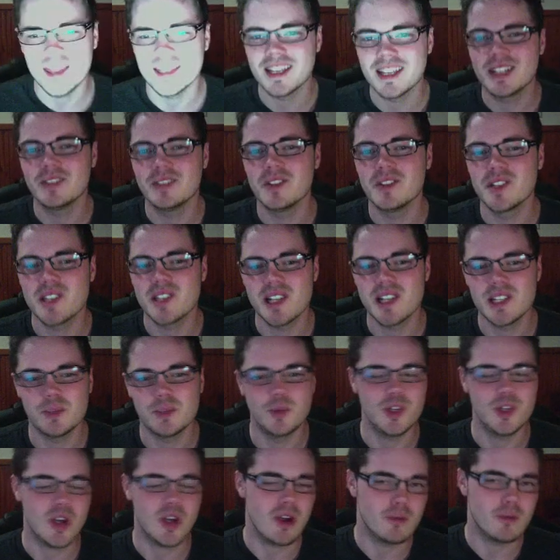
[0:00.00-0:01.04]
end of the season,
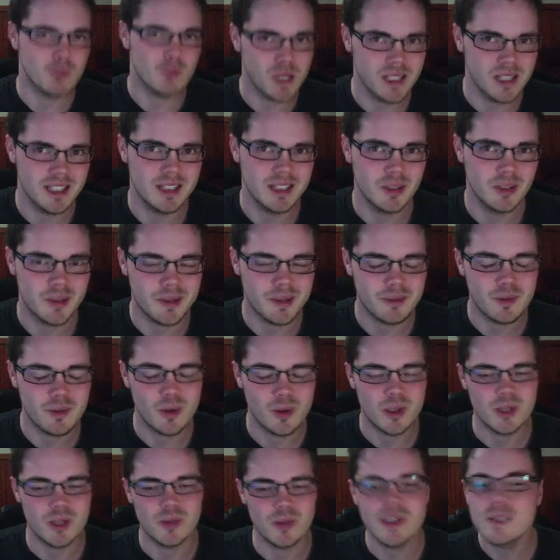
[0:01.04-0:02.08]
which I'm really looking
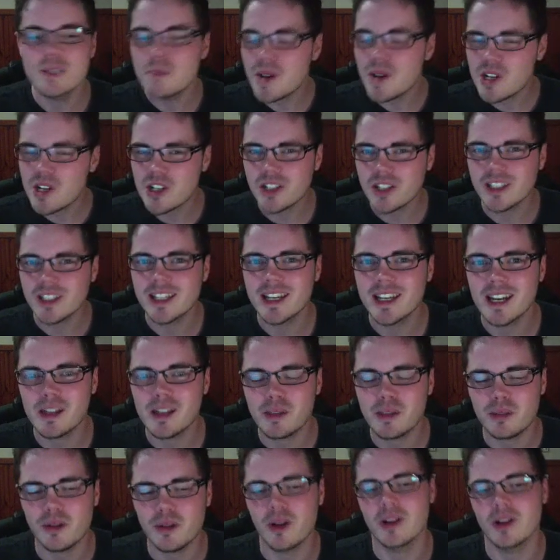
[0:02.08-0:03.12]
forward to, especially
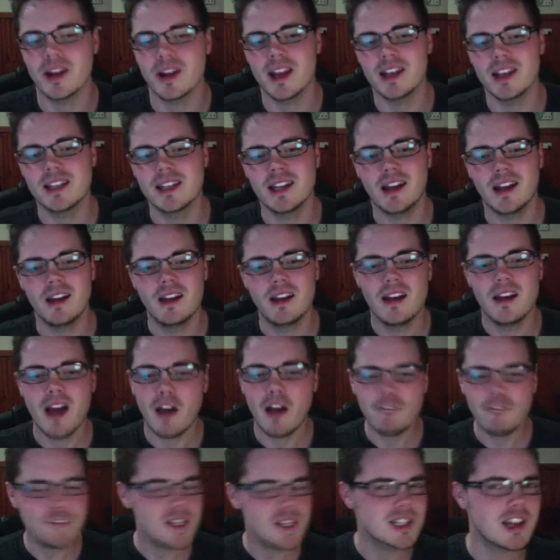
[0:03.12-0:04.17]
Cutthroat. And I
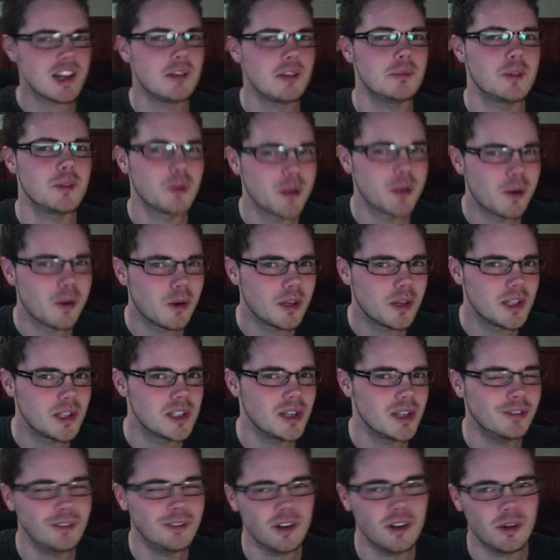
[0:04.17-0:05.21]
fixed up the recording
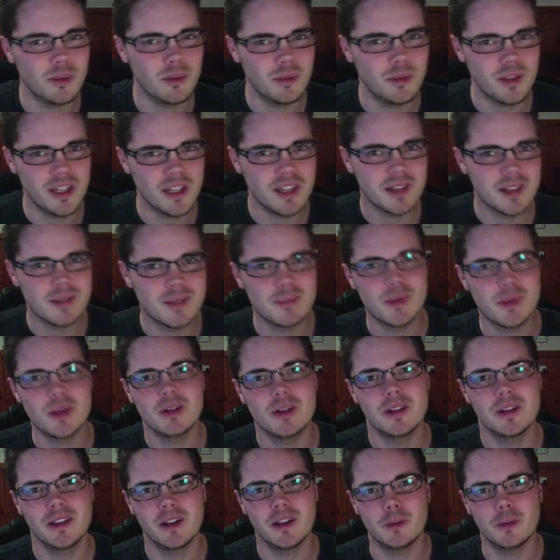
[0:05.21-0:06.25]
software on the other computer
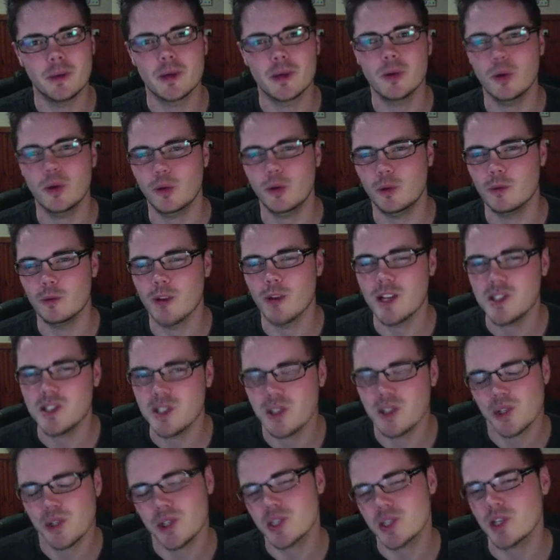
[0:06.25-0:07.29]
that I record races
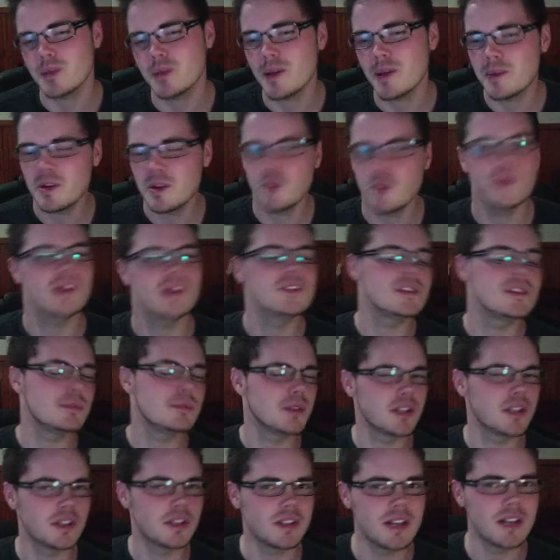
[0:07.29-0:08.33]
on, so maybe I'll be able to bring
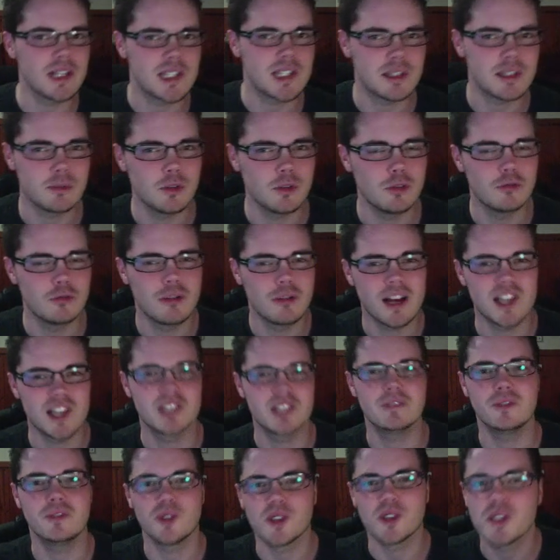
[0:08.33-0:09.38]
you guys some good race
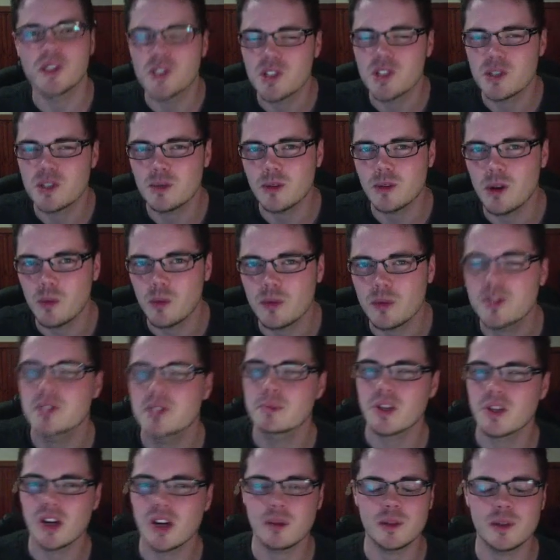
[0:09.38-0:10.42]
footage as well with some
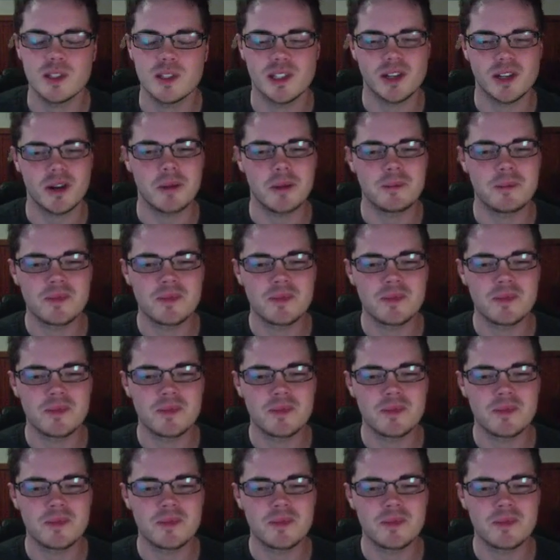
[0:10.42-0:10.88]
commentary.